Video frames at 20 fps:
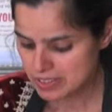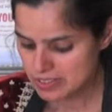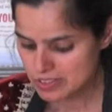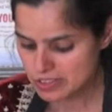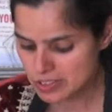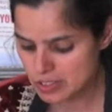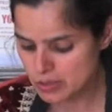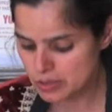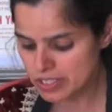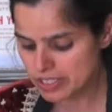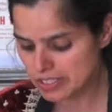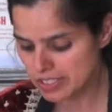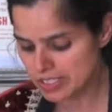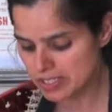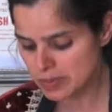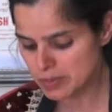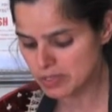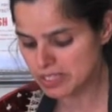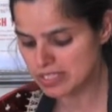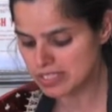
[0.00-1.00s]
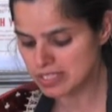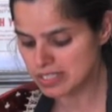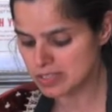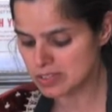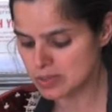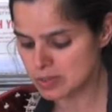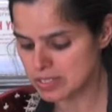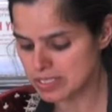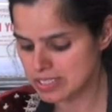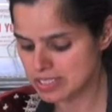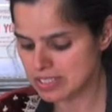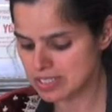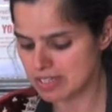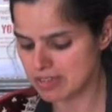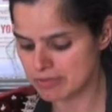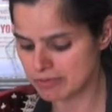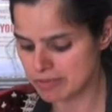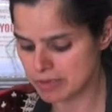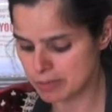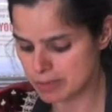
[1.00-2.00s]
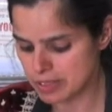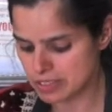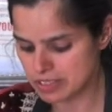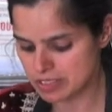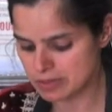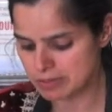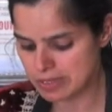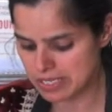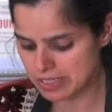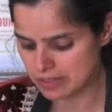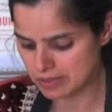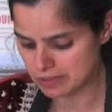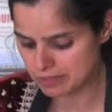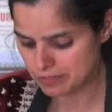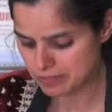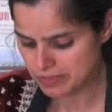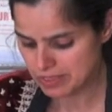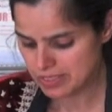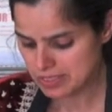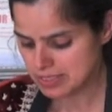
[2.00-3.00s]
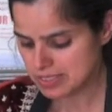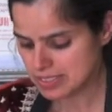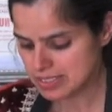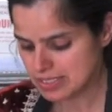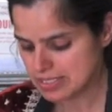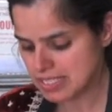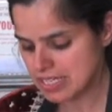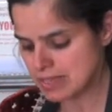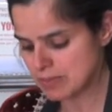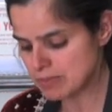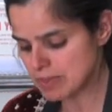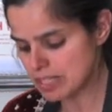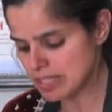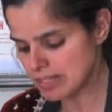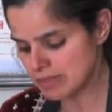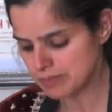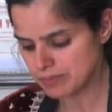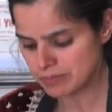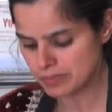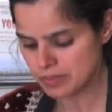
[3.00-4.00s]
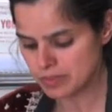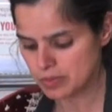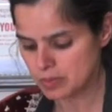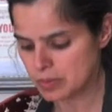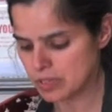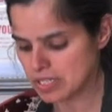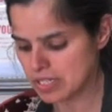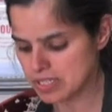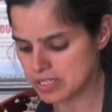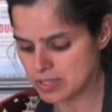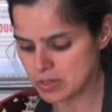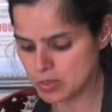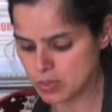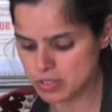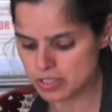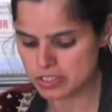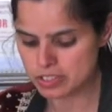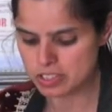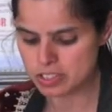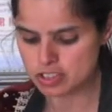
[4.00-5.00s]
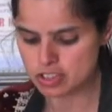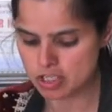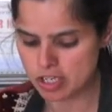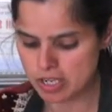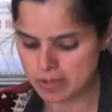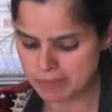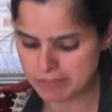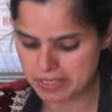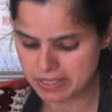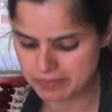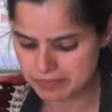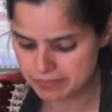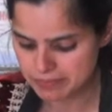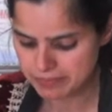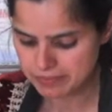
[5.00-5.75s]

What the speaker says: So the liquid is going to come from our tomato. Same thing, we kind of coarsely chop it.